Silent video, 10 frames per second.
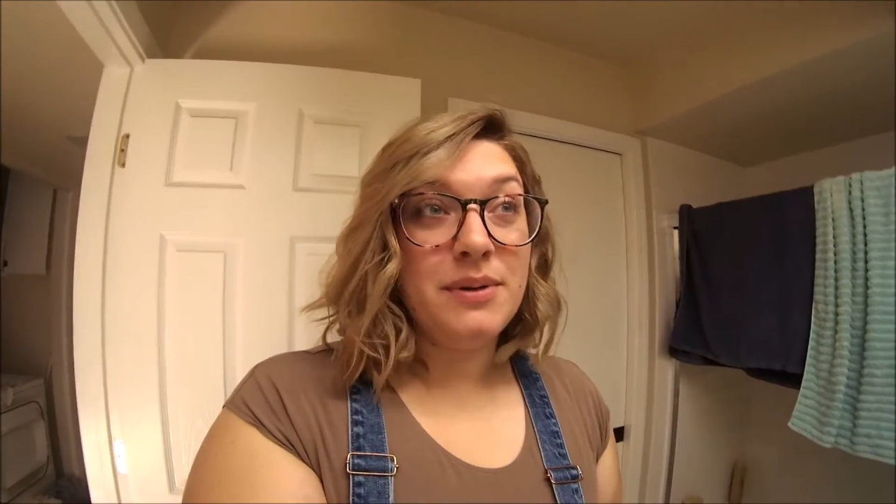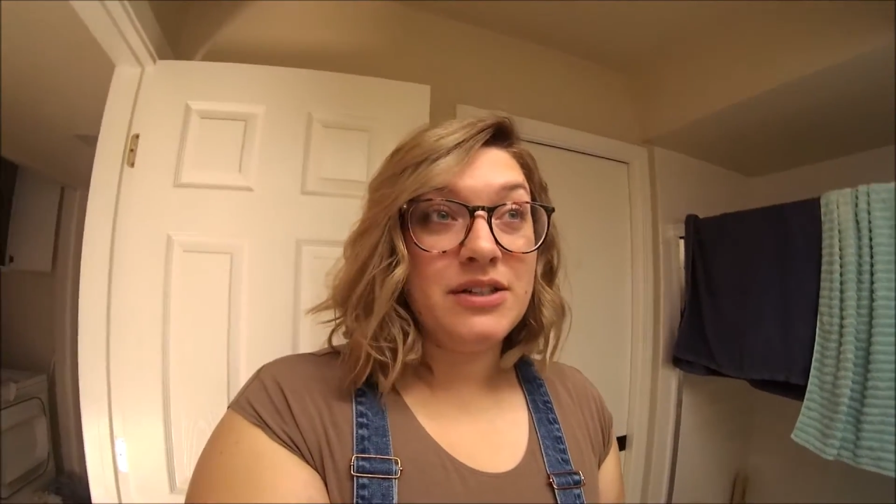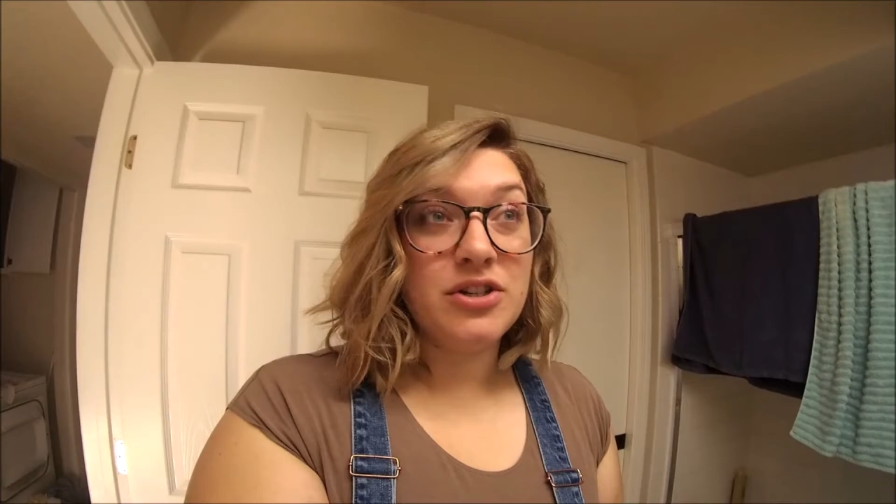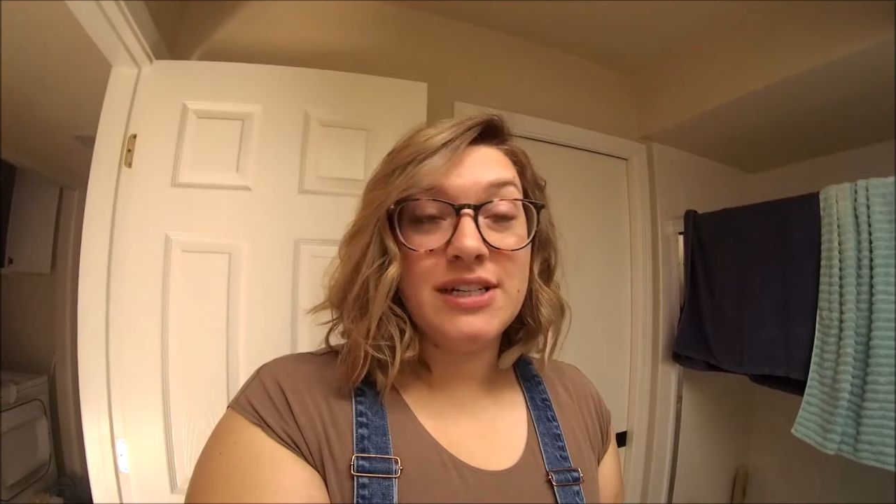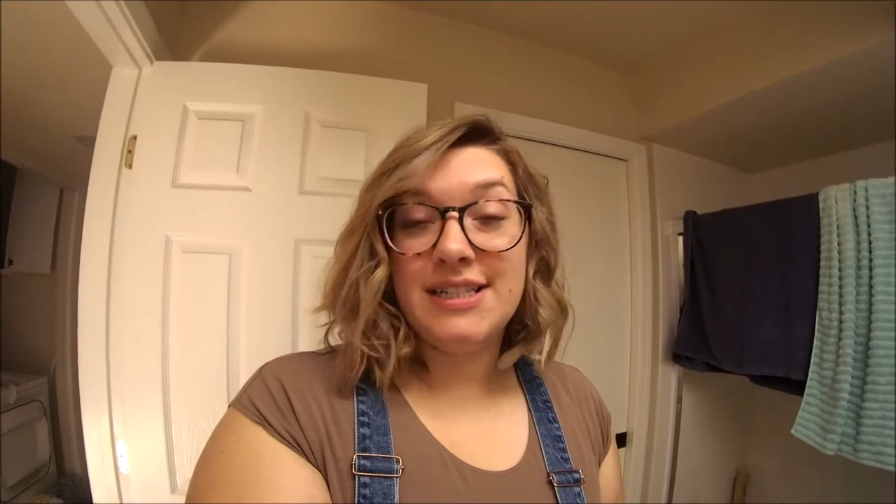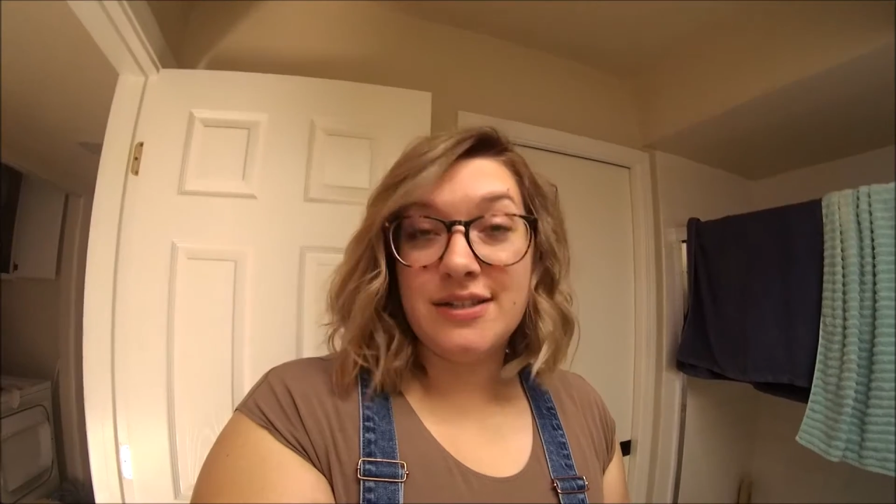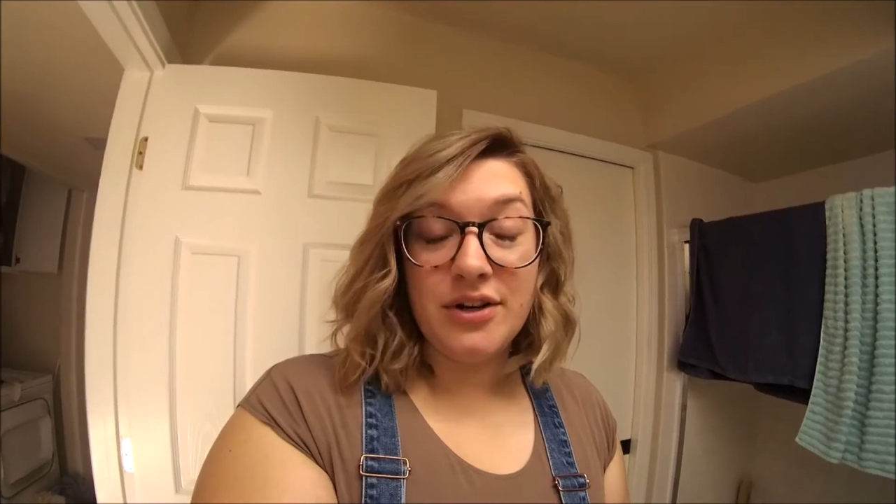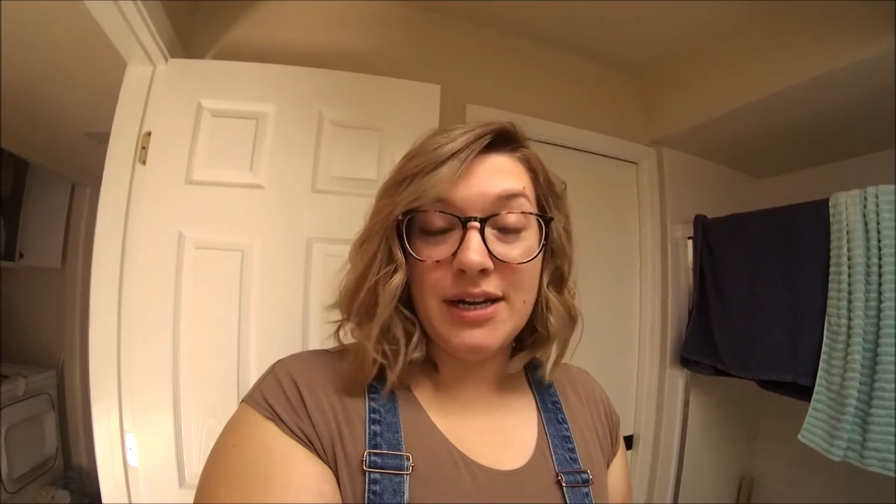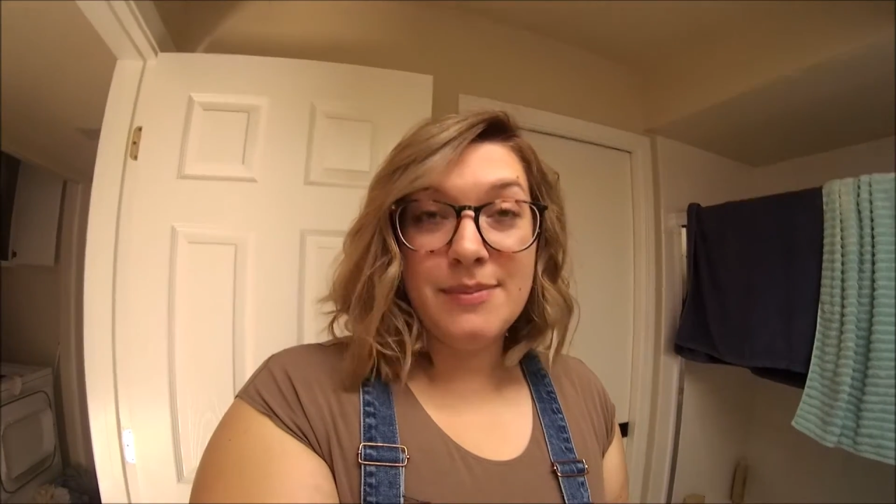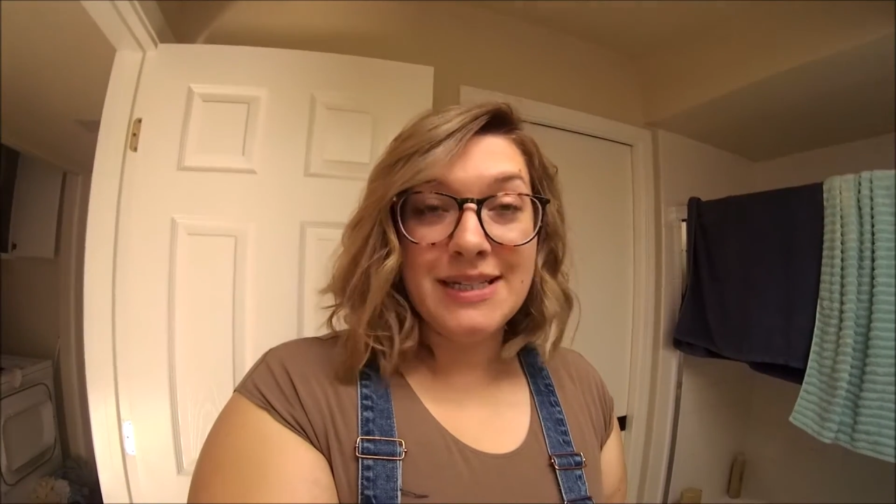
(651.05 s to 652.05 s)
picture on
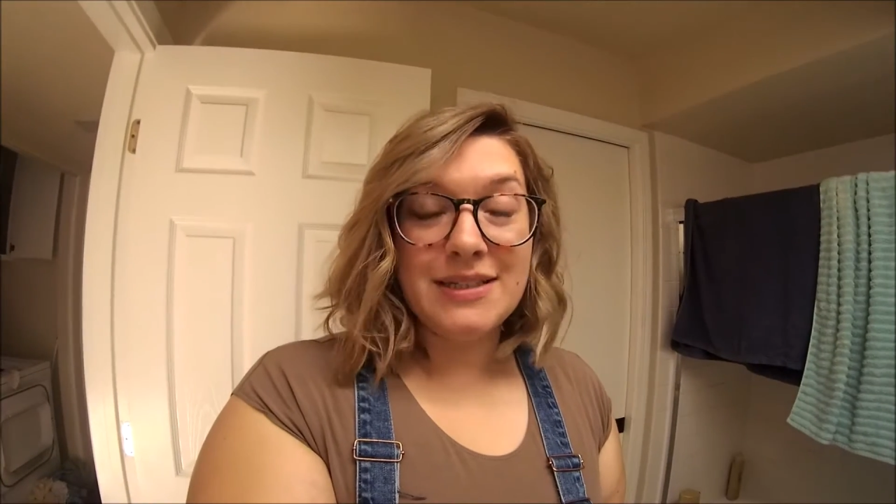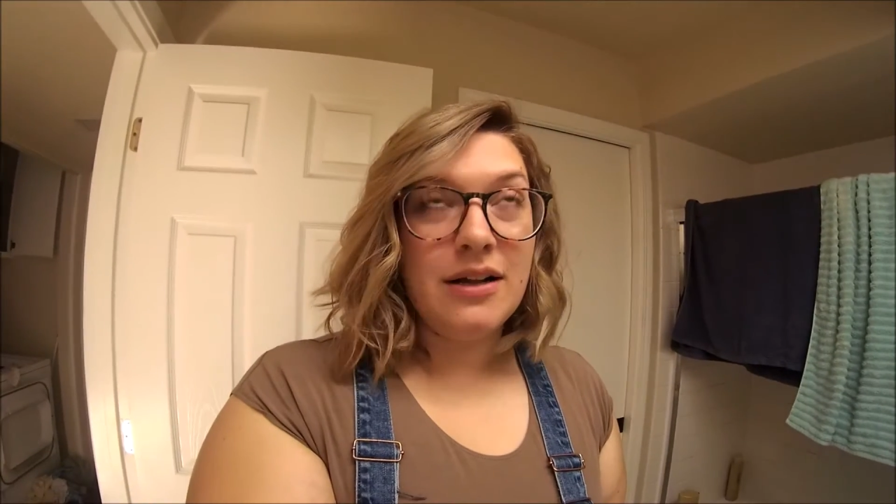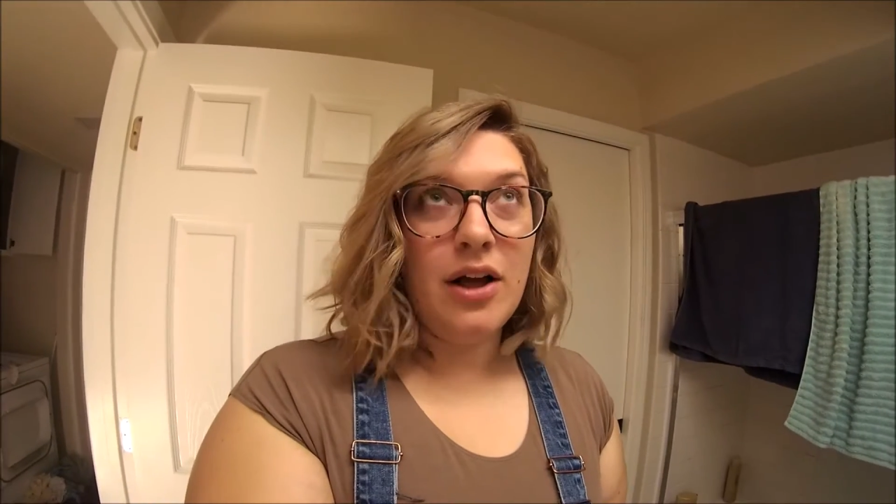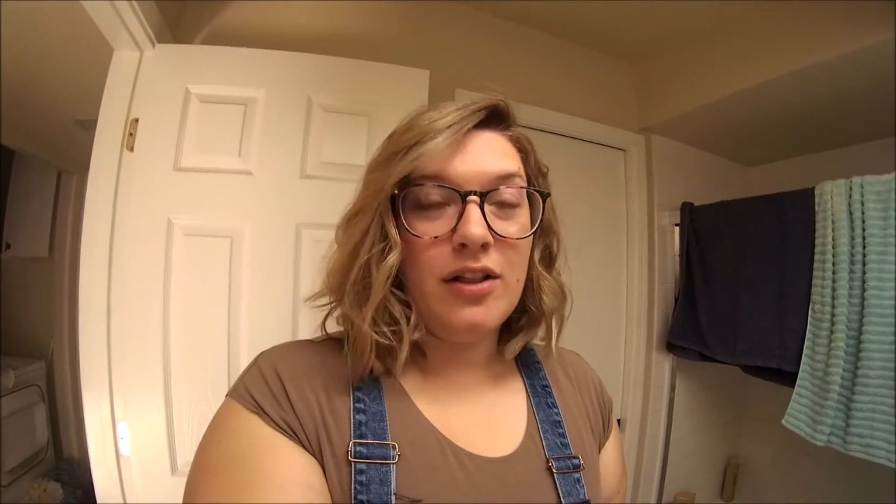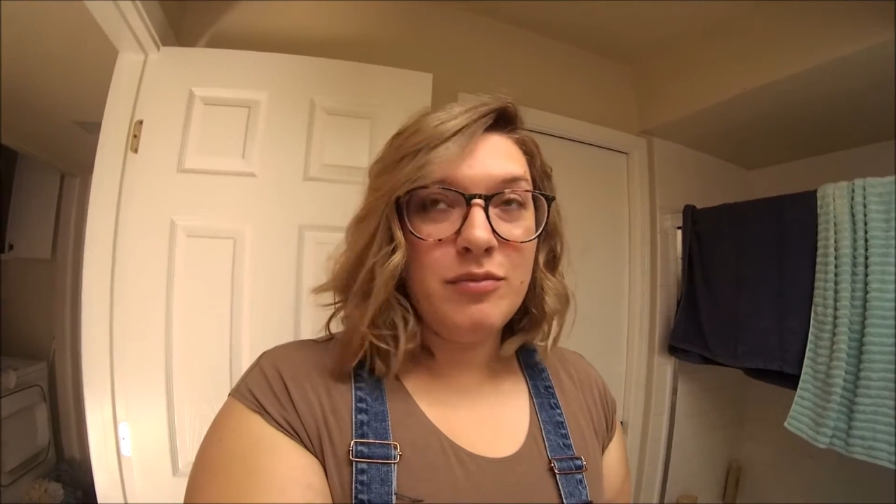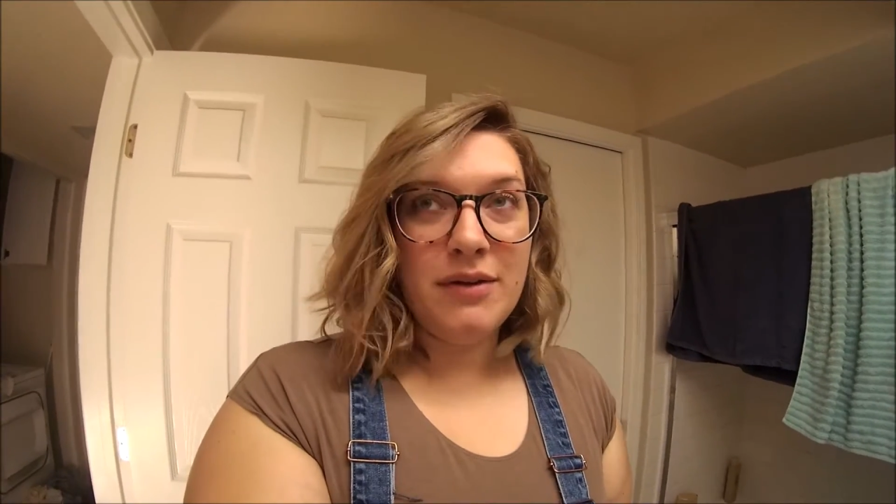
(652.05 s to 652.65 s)
Instagram and tell all of